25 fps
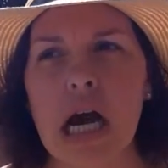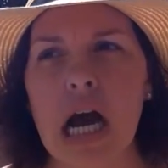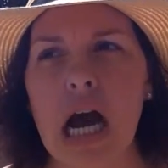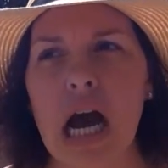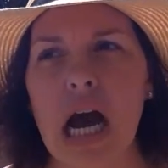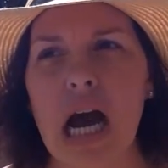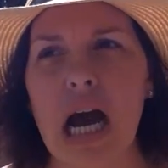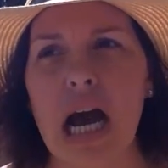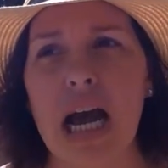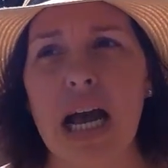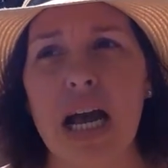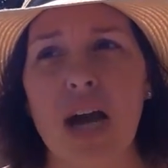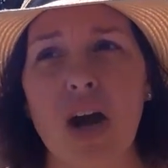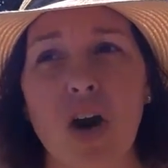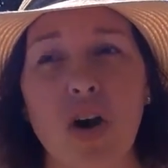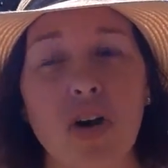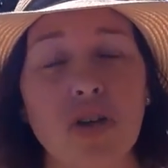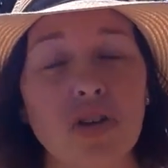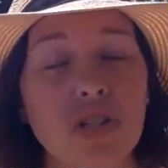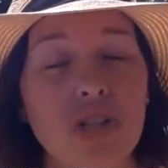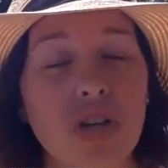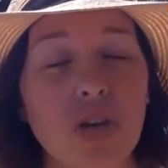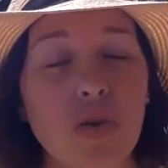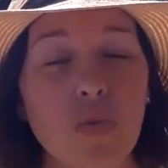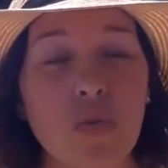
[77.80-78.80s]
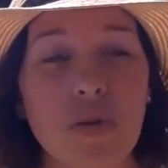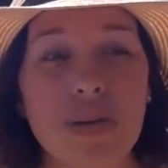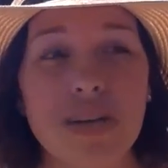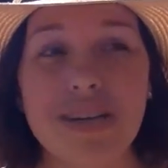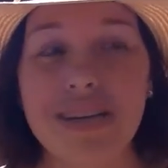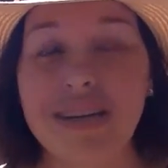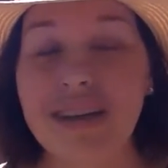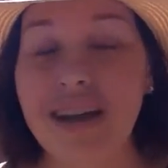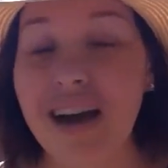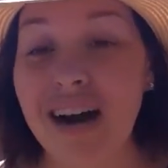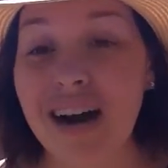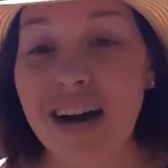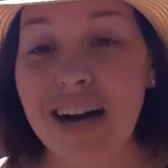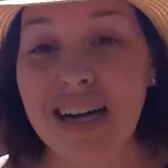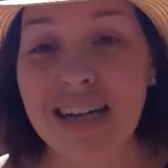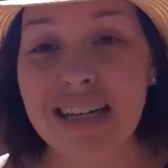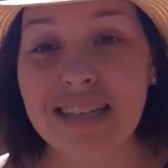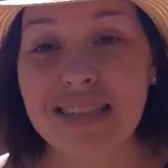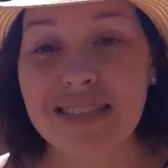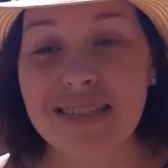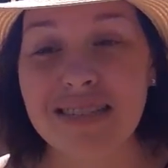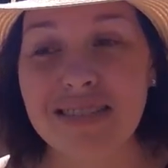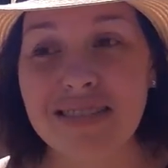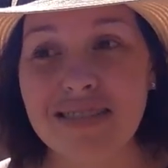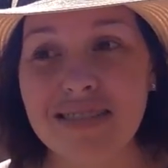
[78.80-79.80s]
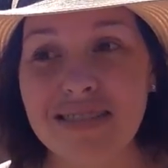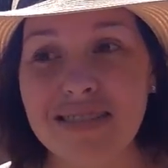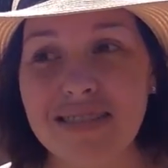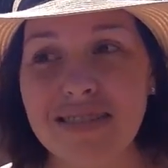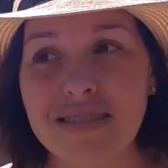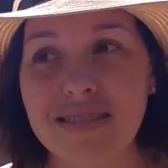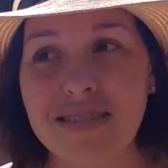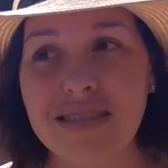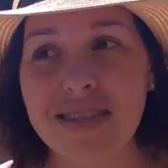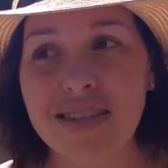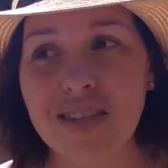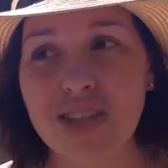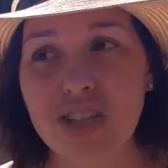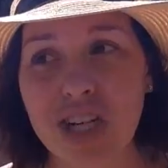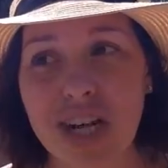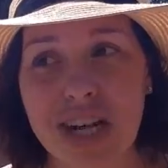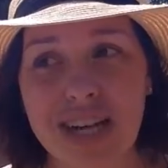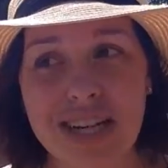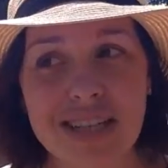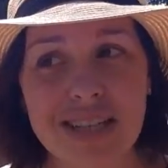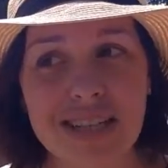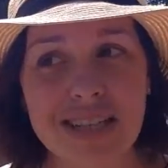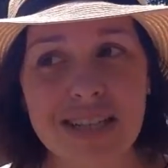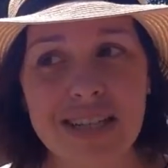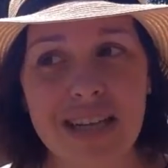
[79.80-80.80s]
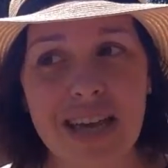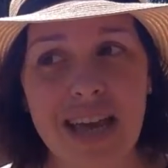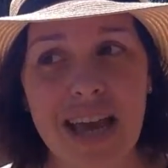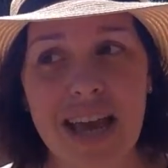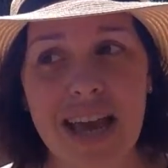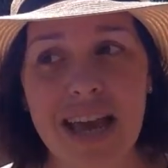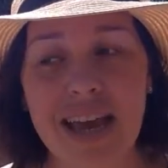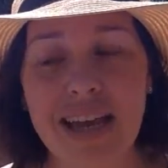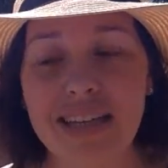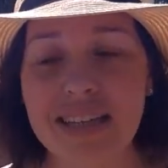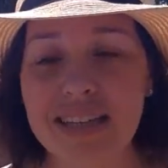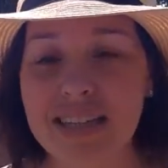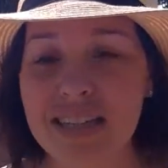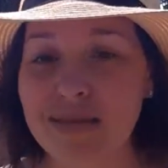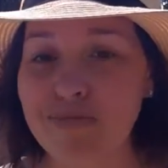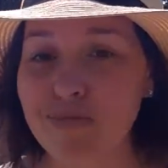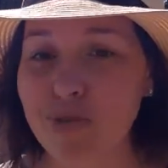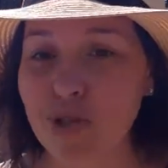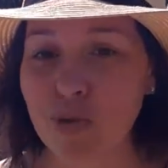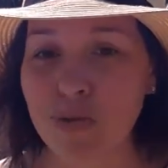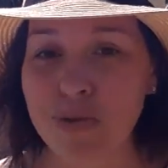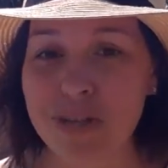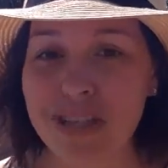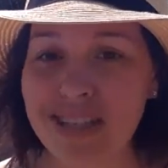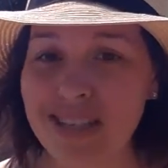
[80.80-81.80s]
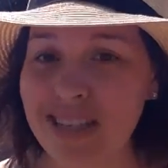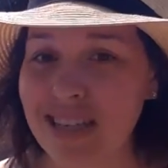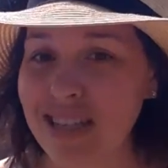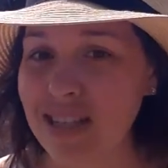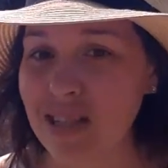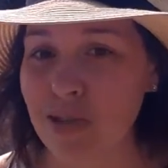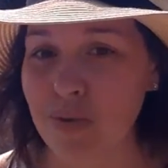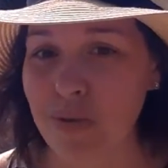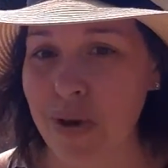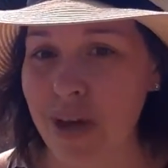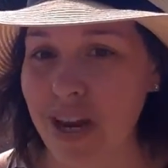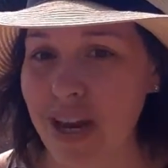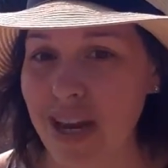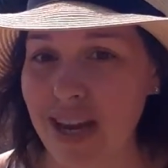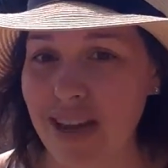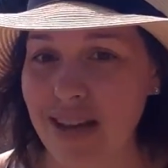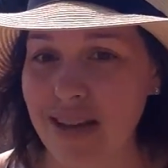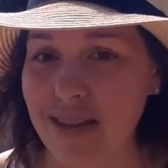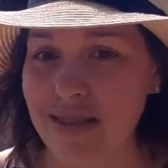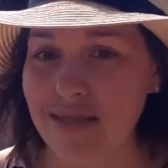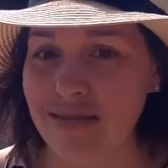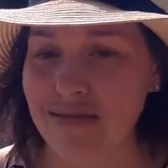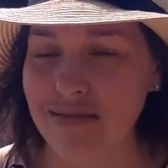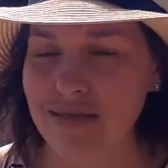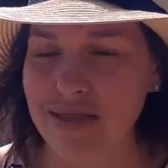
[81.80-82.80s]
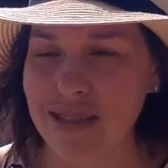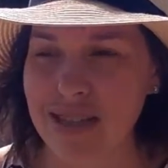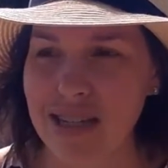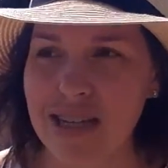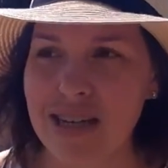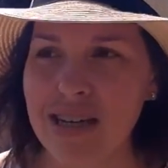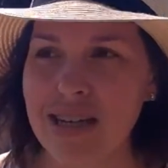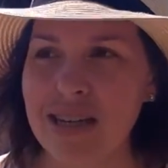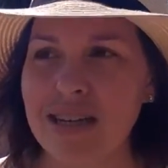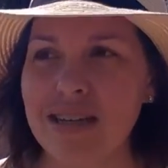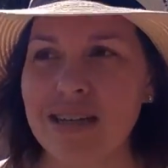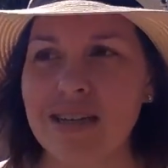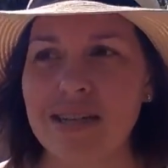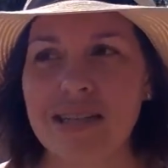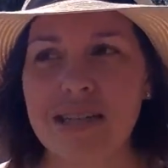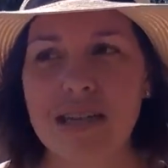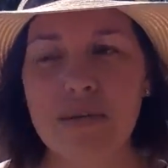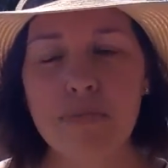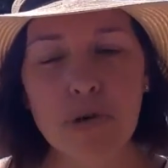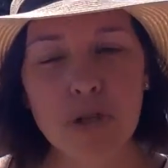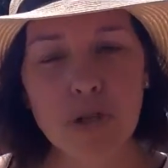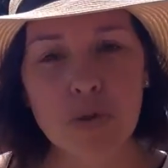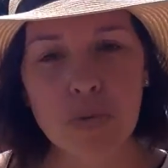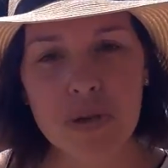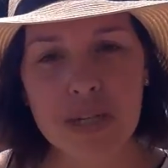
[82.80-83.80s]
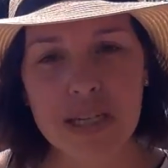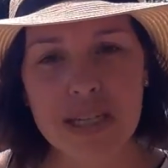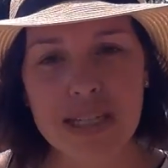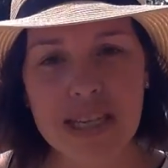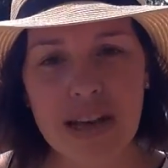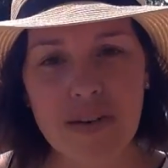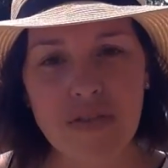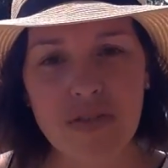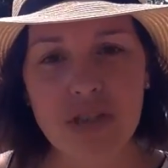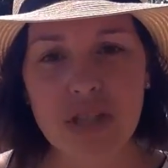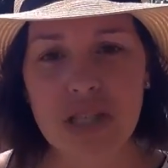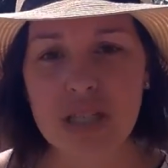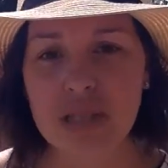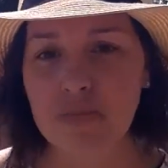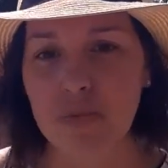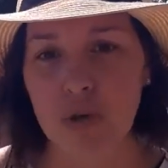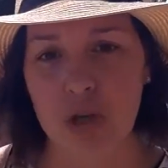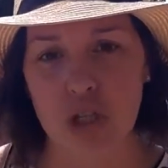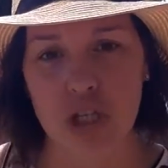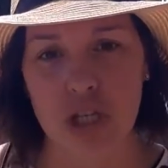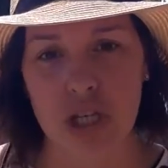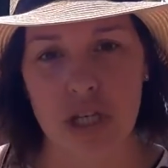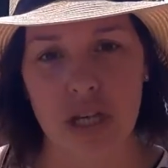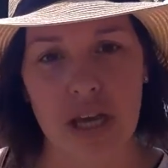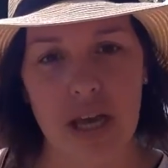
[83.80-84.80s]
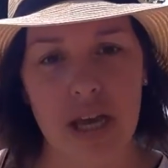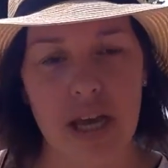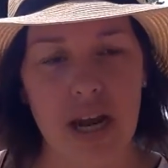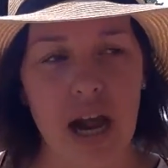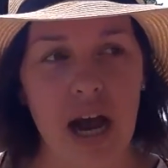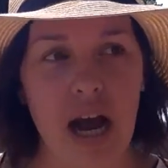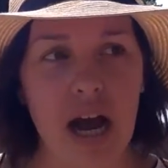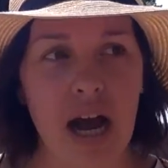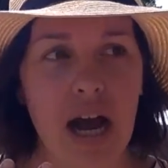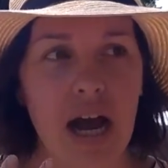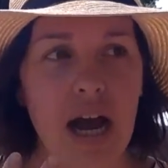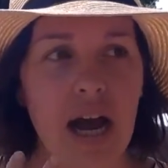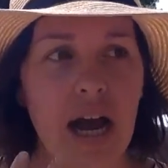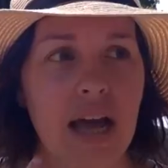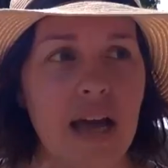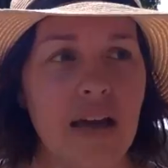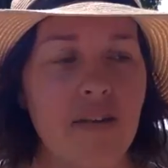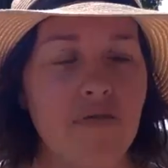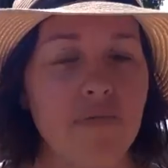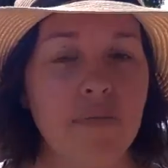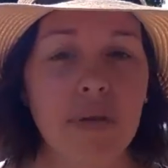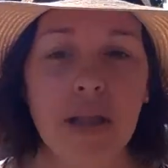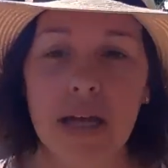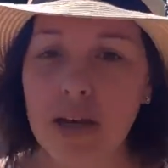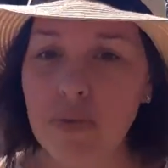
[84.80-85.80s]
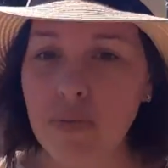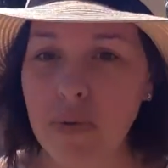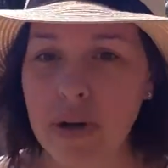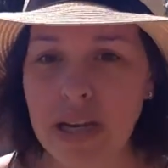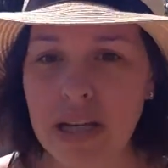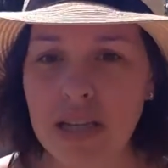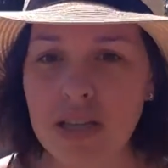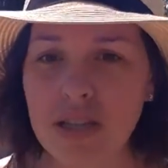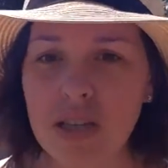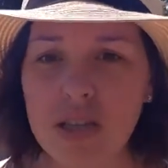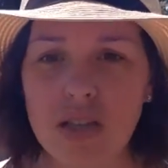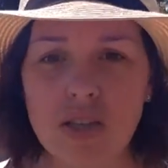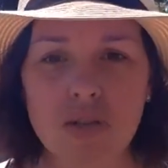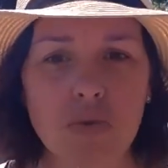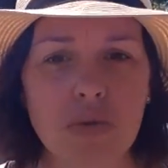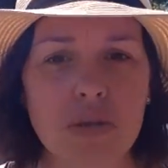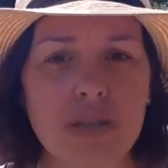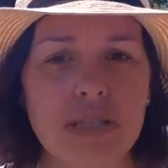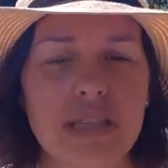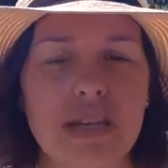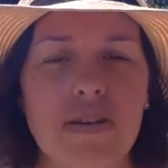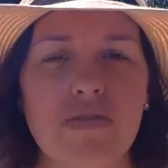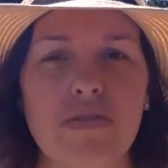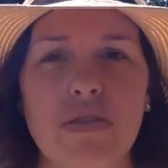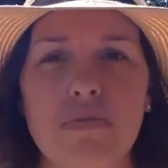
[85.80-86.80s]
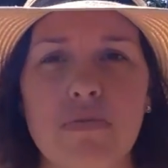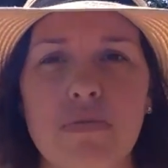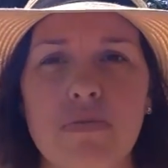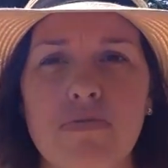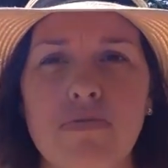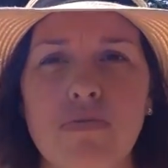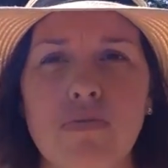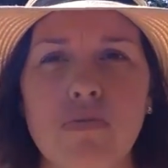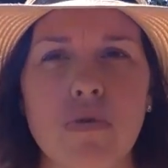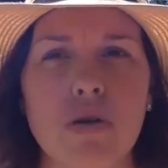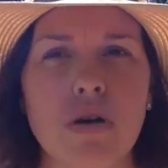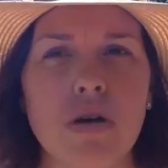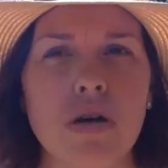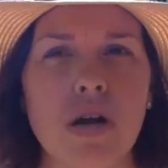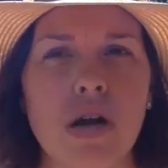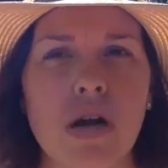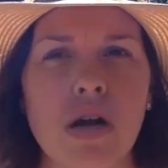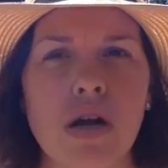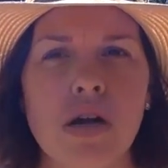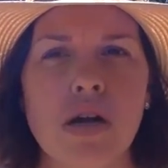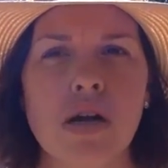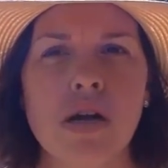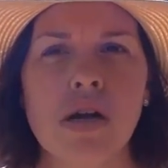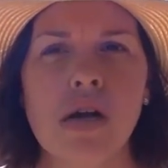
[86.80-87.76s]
I also would not suggest a December 26th wedding. December 27th is pushing it. I have planned weddings on the 27th before.